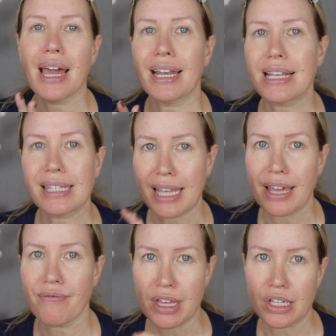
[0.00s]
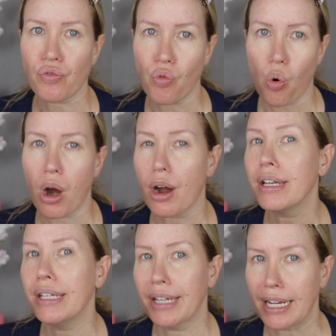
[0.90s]
and I save this for
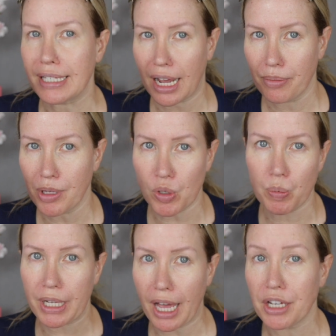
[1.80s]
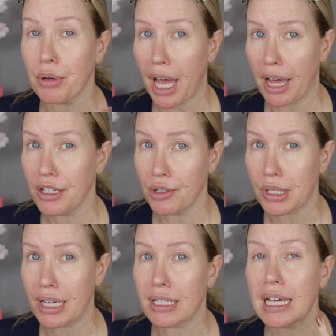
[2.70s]
nighttime use. But again, you can
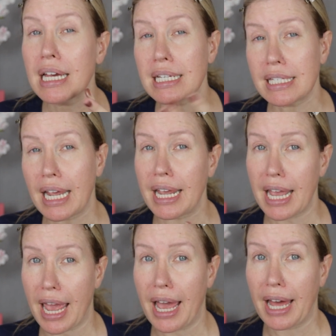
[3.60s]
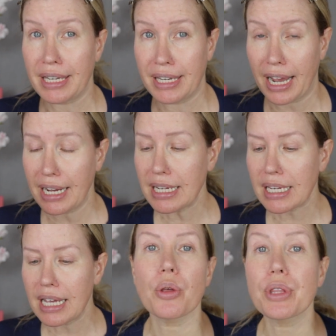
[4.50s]
use it day and
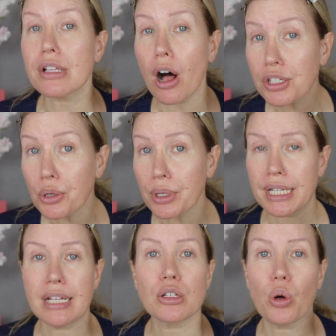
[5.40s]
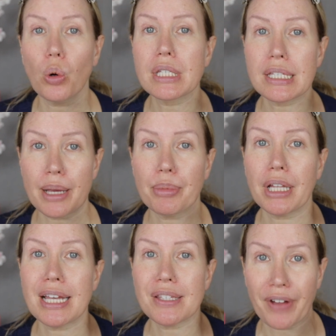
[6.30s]
night. This also contains gold
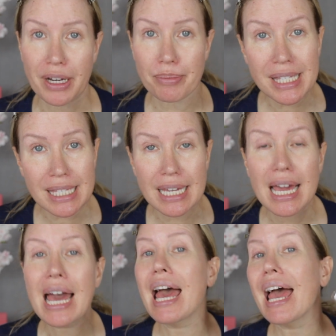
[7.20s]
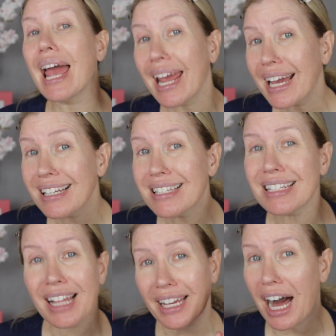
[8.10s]
stabilized vitamin C and
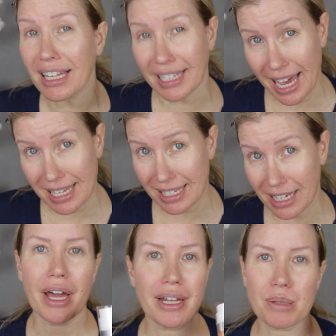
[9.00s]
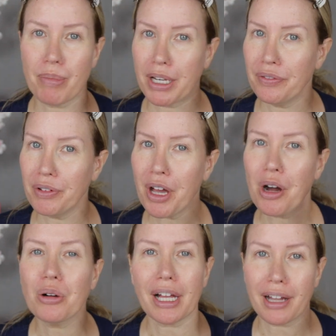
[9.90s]
glycolic acid. And as many of you
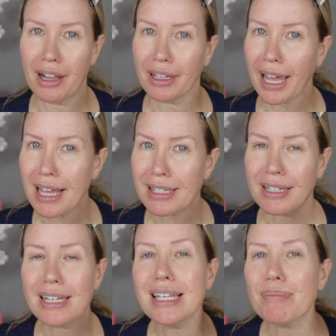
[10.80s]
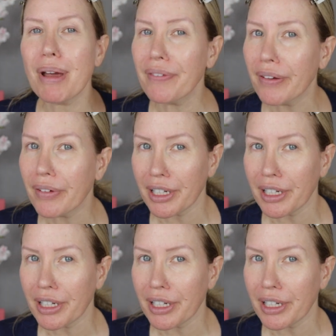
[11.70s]
know, glycolic acid is my favorite